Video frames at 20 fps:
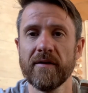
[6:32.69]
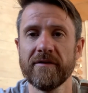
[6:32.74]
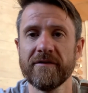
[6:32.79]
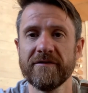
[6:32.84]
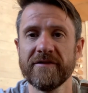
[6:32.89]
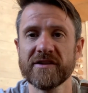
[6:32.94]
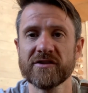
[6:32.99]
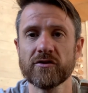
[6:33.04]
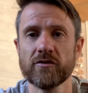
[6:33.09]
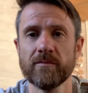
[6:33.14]

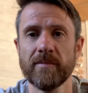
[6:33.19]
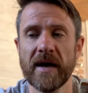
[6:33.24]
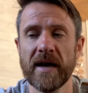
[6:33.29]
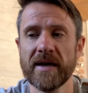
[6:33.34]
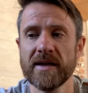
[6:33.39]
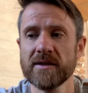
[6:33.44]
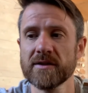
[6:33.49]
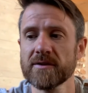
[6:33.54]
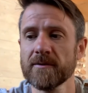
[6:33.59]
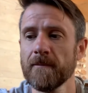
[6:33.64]
physical
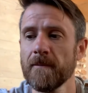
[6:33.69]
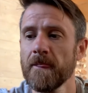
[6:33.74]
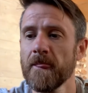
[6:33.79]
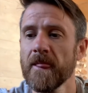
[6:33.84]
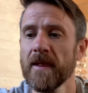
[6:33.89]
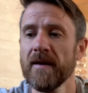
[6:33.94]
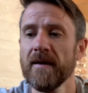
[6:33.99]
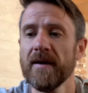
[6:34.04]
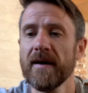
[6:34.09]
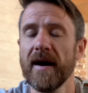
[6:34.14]
pains,
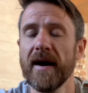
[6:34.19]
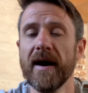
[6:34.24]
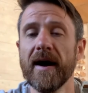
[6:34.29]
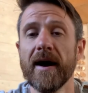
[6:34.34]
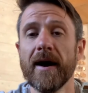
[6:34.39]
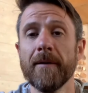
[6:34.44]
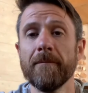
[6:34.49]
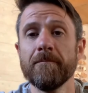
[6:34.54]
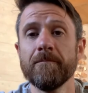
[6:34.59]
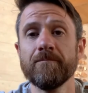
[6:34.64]

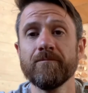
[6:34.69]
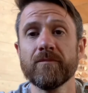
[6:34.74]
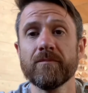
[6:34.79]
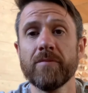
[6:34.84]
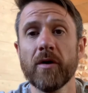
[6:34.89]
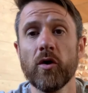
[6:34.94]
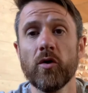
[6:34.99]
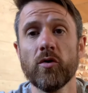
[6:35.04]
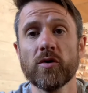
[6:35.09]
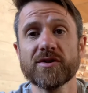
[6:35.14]

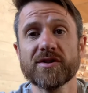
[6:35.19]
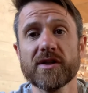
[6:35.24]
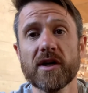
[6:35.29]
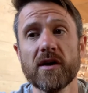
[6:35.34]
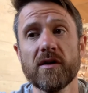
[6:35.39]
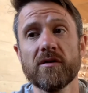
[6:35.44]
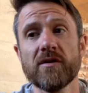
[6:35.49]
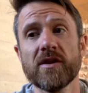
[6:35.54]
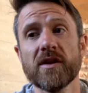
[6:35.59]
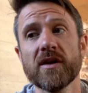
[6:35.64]
but
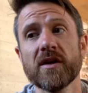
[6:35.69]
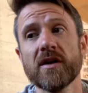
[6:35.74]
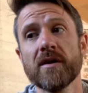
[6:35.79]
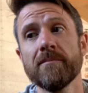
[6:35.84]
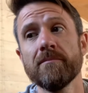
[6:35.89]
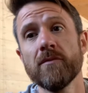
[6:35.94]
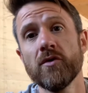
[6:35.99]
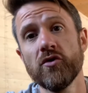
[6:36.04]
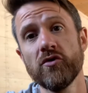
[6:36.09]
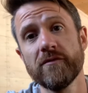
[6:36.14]
also the
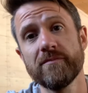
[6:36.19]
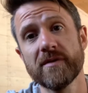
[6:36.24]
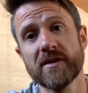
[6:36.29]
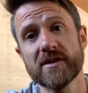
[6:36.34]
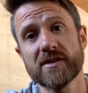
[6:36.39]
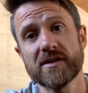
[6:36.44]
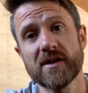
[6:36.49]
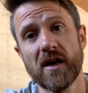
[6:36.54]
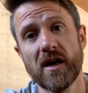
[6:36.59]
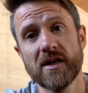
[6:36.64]

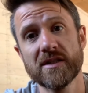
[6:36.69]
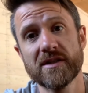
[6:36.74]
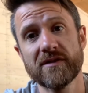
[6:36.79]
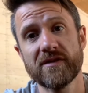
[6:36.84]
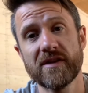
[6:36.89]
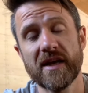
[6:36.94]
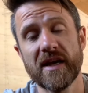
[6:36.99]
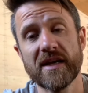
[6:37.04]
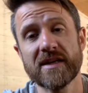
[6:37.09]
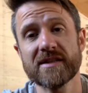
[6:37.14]
movement sides of
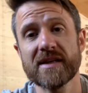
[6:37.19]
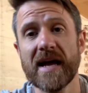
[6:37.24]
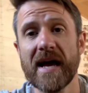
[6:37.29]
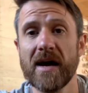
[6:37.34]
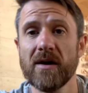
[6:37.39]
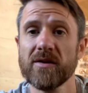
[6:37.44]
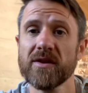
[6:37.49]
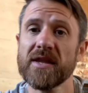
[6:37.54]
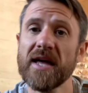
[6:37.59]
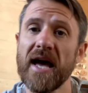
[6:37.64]
things and
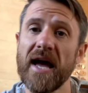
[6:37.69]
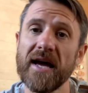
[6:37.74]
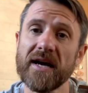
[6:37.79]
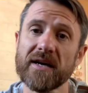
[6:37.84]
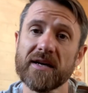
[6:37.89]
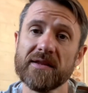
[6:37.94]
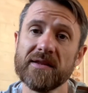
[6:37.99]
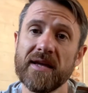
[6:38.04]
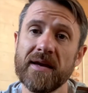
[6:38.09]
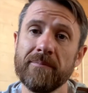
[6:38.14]
how that
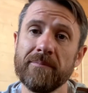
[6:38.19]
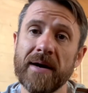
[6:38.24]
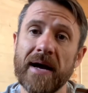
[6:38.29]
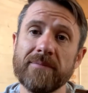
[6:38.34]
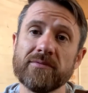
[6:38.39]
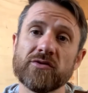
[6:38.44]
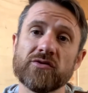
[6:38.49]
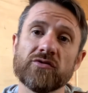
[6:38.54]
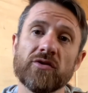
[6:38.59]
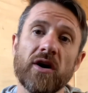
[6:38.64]
can then
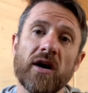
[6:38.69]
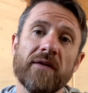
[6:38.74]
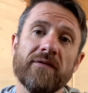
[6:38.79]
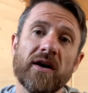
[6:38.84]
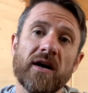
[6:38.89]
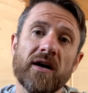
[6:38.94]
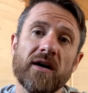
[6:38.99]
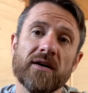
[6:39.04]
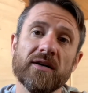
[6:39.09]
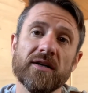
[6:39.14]
perhaps drive
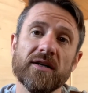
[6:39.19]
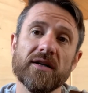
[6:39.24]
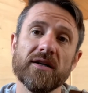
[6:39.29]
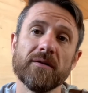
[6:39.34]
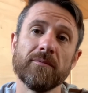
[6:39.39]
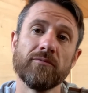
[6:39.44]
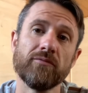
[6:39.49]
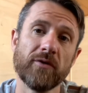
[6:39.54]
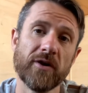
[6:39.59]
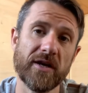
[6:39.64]
our
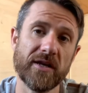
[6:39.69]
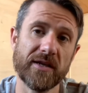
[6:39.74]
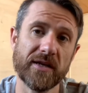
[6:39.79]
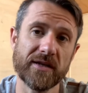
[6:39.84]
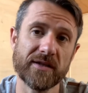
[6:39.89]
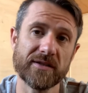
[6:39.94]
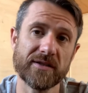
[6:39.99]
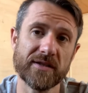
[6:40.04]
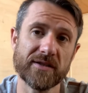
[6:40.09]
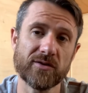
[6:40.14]

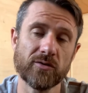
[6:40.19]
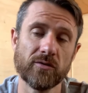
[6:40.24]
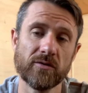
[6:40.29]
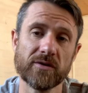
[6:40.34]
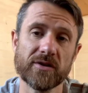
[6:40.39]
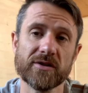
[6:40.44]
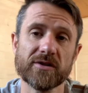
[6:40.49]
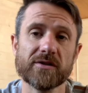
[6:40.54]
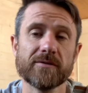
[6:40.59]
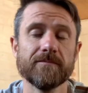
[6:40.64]
breathing
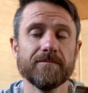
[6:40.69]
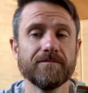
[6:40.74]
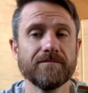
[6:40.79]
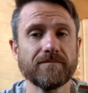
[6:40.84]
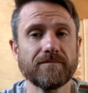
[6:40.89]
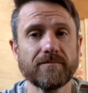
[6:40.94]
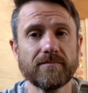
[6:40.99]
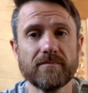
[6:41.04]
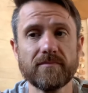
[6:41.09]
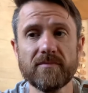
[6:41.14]
disorders.
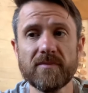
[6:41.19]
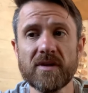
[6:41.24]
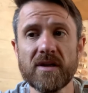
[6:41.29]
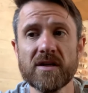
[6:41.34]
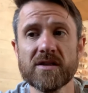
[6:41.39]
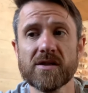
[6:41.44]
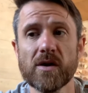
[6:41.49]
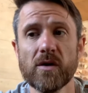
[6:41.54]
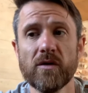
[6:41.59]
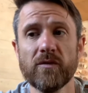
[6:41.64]

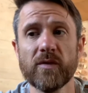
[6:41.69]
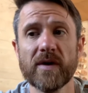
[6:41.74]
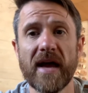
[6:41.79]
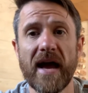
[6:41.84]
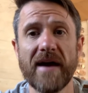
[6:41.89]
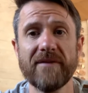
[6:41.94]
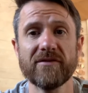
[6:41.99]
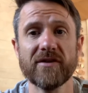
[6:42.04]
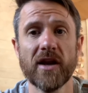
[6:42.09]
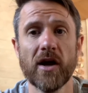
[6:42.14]
So if we
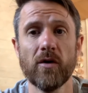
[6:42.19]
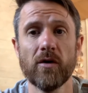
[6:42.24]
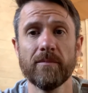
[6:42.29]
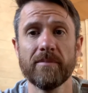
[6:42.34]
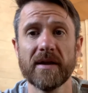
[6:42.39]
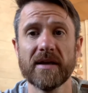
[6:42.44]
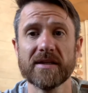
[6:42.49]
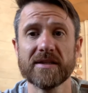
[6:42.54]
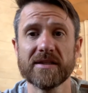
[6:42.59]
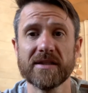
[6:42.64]
have no
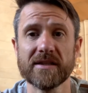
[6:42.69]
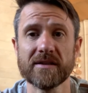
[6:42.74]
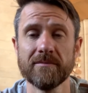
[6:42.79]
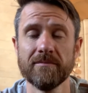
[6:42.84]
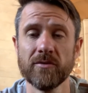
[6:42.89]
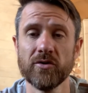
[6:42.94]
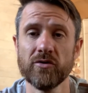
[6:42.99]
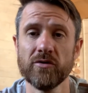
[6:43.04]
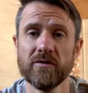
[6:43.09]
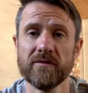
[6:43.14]
ability to
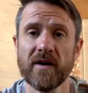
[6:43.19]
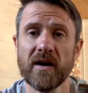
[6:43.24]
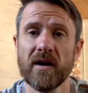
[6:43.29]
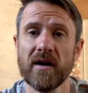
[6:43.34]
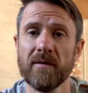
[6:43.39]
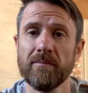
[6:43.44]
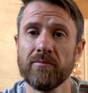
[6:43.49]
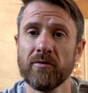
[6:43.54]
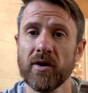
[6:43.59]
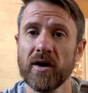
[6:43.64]
move
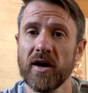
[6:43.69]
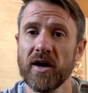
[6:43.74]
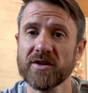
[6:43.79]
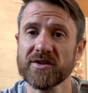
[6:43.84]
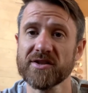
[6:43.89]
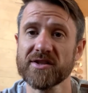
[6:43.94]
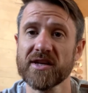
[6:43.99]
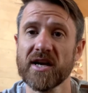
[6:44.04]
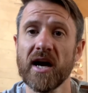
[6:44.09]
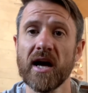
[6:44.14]
our
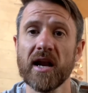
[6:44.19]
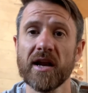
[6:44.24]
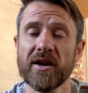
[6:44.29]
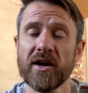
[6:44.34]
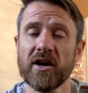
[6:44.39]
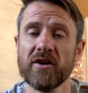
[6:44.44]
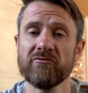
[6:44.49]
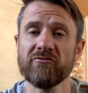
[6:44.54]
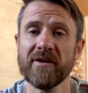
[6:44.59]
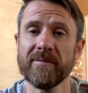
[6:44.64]
skull and
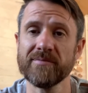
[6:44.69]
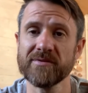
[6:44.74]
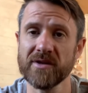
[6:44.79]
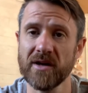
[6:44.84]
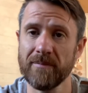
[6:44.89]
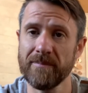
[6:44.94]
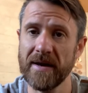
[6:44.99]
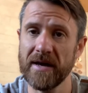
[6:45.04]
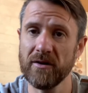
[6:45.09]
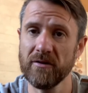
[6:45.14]
our ribs and our
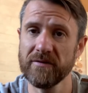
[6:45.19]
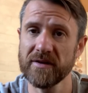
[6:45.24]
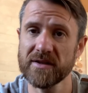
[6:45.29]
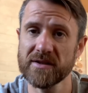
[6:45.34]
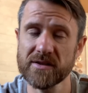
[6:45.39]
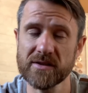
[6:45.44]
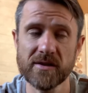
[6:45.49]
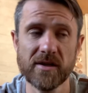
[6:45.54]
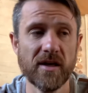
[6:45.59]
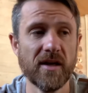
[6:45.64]

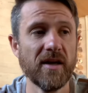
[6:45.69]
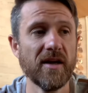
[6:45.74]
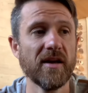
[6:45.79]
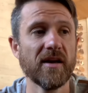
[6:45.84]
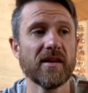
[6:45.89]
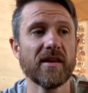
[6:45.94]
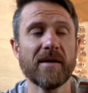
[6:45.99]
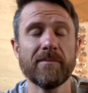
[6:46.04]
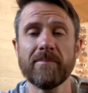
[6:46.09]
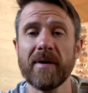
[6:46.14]
pelvis,
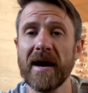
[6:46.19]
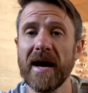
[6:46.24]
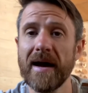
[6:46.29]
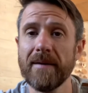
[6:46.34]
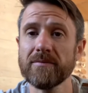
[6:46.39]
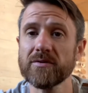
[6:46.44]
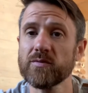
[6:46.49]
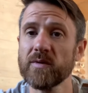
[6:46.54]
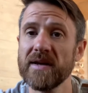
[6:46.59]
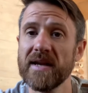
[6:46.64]
then
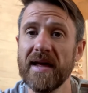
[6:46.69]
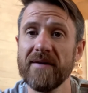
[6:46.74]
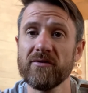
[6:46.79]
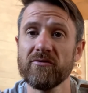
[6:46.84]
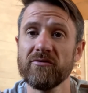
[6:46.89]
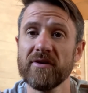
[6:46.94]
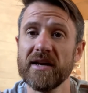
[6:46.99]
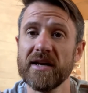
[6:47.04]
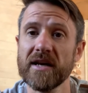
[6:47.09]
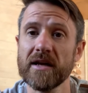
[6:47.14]
perhaps we're never
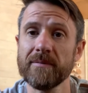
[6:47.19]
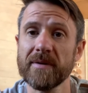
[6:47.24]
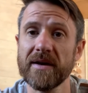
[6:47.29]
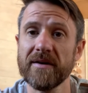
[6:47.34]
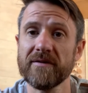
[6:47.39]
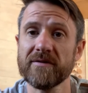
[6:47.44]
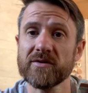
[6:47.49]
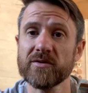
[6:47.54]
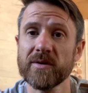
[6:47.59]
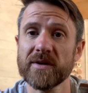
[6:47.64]
really going to be
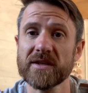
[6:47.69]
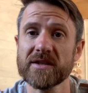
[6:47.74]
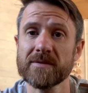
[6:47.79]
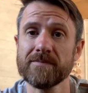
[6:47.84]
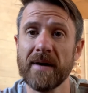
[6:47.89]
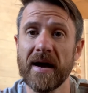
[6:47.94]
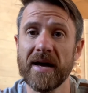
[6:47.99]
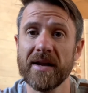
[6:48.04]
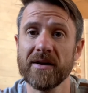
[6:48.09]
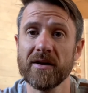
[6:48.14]
able to
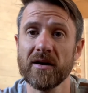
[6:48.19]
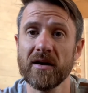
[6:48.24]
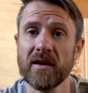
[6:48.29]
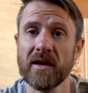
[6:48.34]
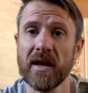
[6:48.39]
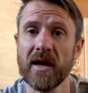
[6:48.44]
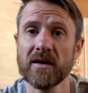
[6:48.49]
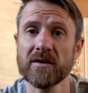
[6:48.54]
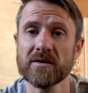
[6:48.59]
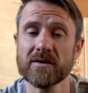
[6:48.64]
expand our
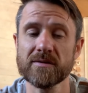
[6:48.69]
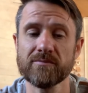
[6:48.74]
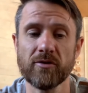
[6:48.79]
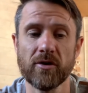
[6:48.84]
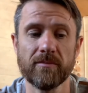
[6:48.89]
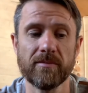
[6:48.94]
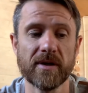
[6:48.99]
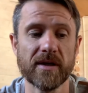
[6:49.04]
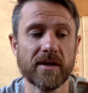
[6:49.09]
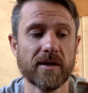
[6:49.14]
lungs
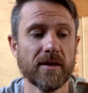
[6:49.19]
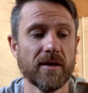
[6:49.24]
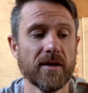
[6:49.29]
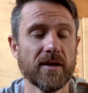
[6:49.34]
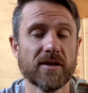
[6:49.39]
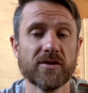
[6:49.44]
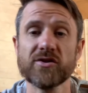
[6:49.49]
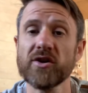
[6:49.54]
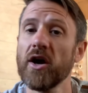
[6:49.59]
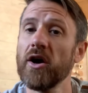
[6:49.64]
properly.
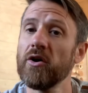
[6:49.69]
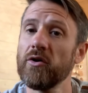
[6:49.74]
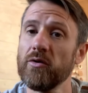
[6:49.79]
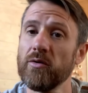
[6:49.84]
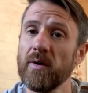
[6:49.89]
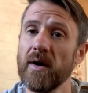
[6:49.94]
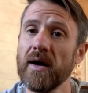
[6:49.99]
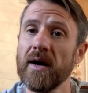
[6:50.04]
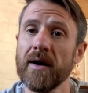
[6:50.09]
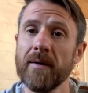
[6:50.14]

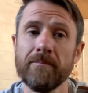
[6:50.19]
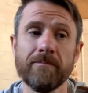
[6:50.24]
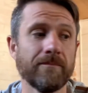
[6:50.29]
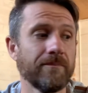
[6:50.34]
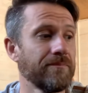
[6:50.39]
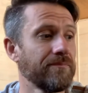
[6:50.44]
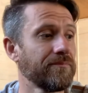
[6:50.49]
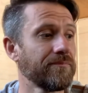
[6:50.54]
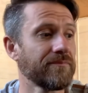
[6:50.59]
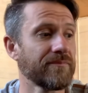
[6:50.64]
So
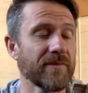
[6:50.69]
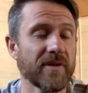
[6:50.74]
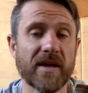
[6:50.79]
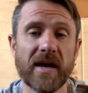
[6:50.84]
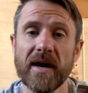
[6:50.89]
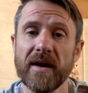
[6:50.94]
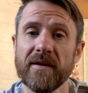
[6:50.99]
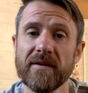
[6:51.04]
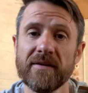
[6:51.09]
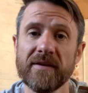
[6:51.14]

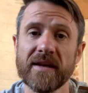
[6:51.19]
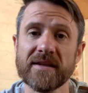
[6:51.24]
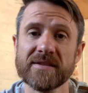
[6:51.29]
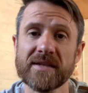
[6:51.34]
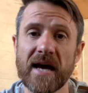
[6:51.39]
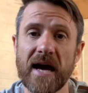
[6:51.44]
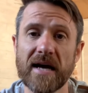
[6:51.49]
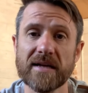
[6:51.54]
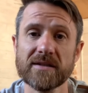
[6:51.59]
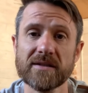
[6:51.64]
yeah, there's
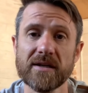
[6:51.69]
that.